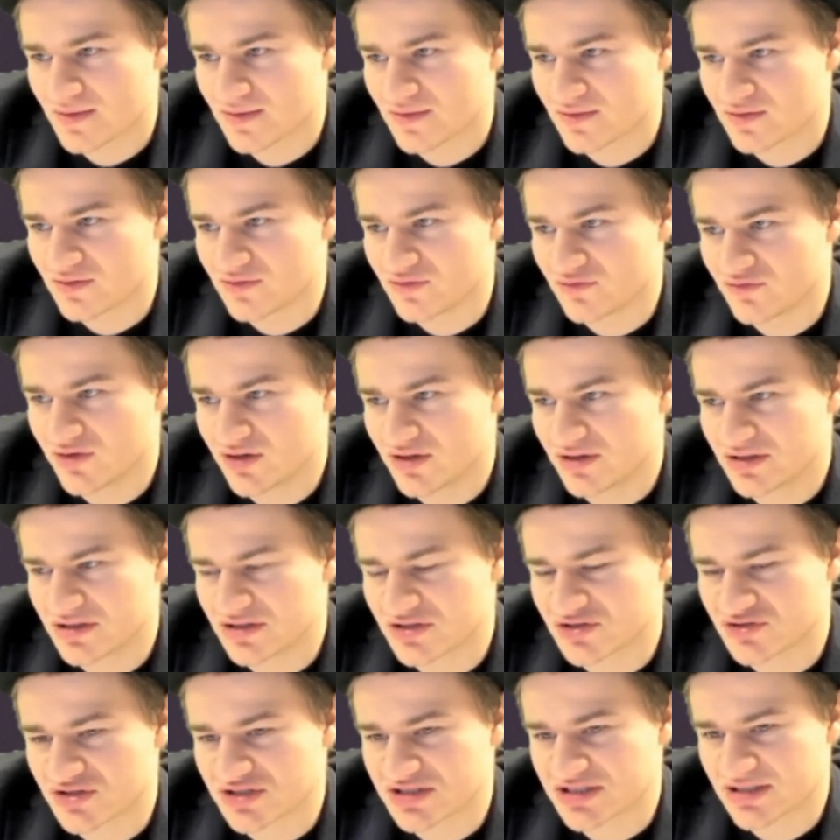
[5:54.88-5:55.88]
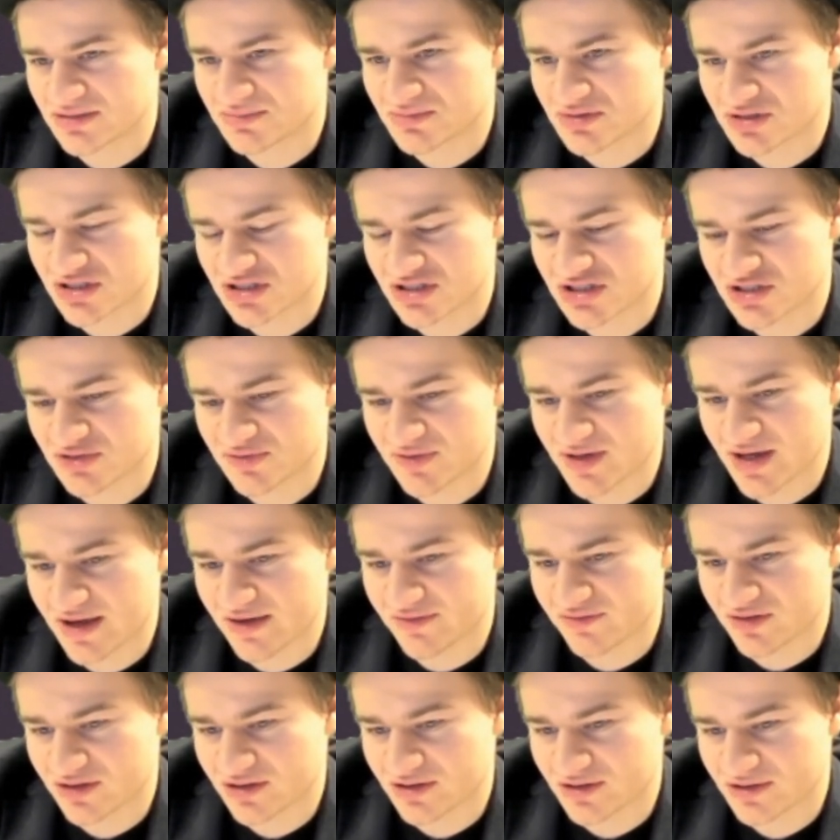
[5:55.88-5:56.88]
very interesting position we
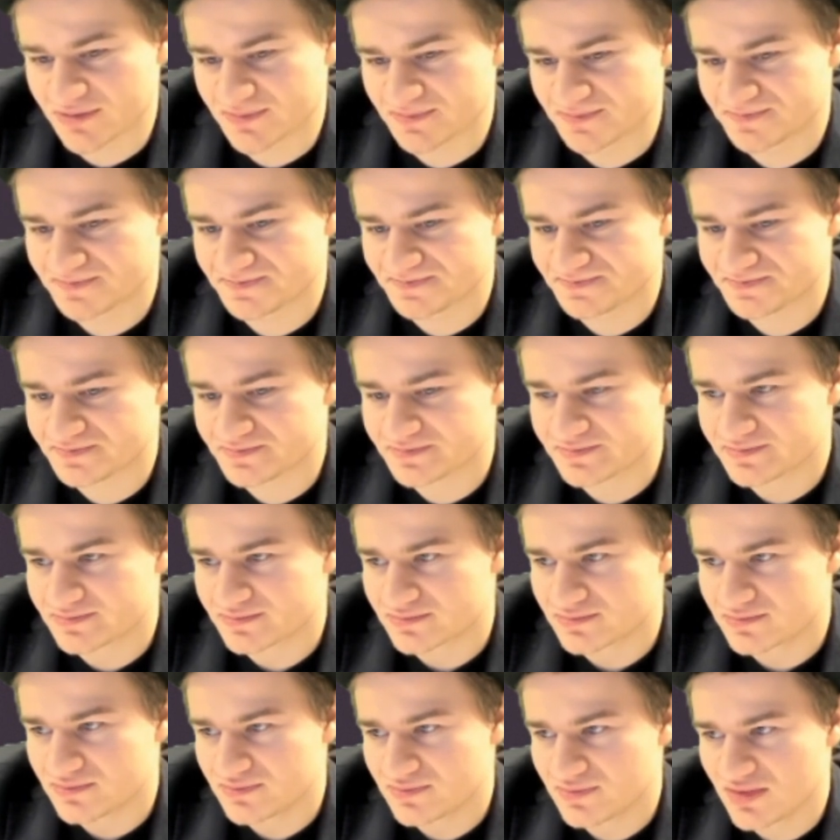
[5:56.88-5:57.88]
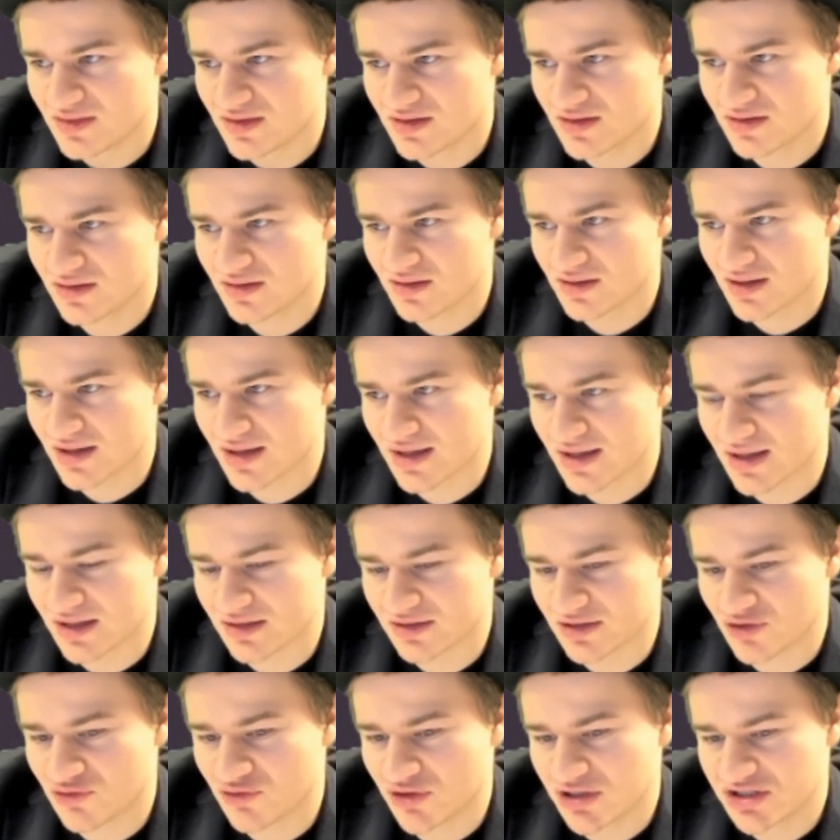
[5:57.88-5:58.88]
have here. And
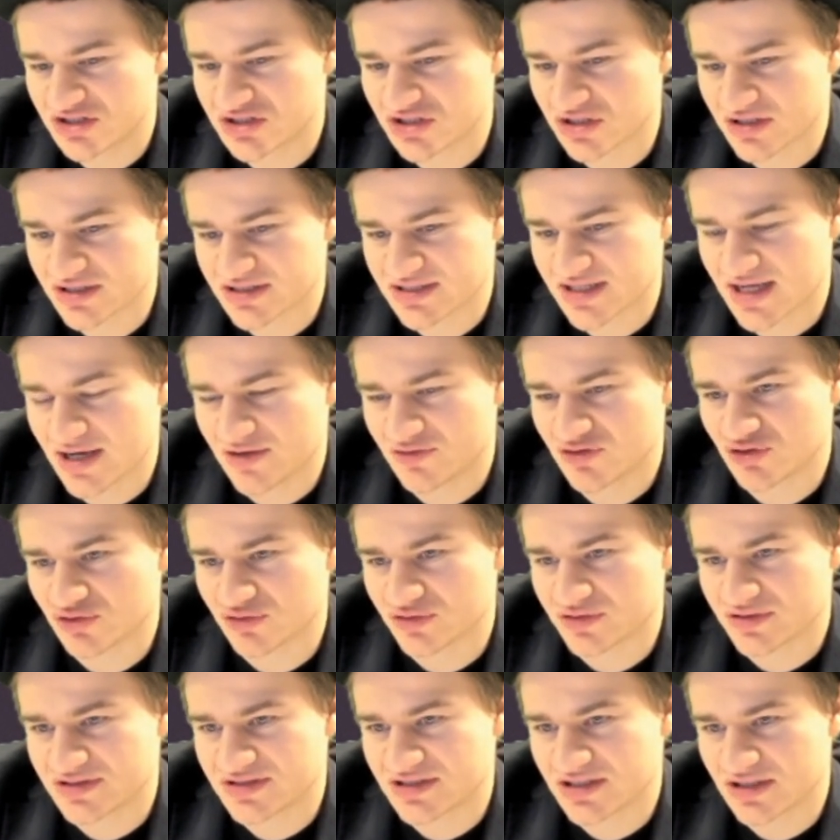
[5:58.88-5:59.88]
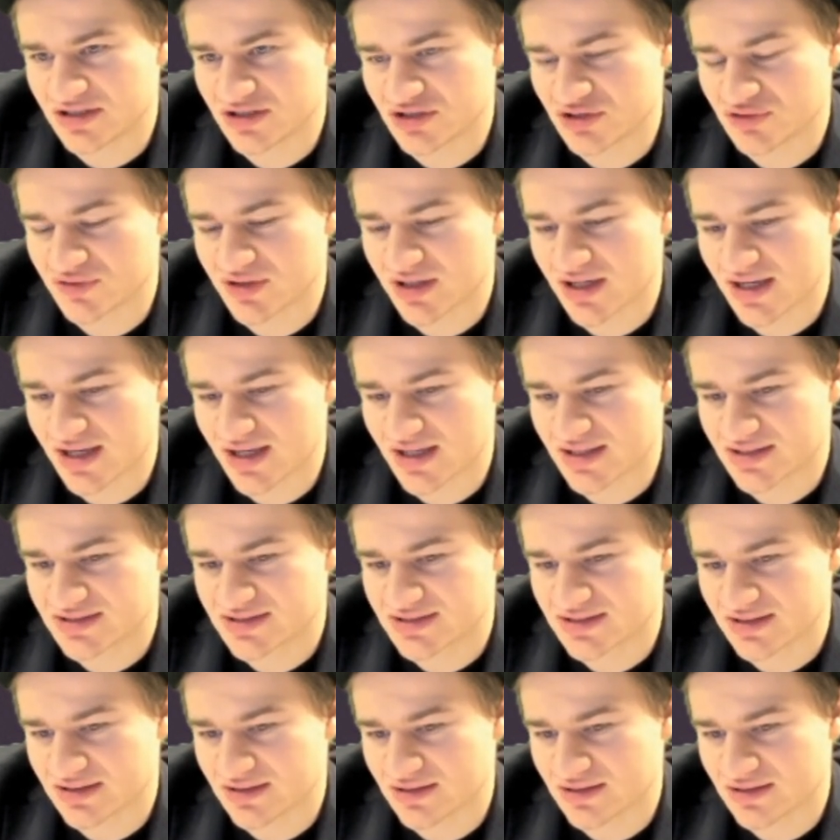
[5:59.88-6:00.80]
the question is, how do you continue as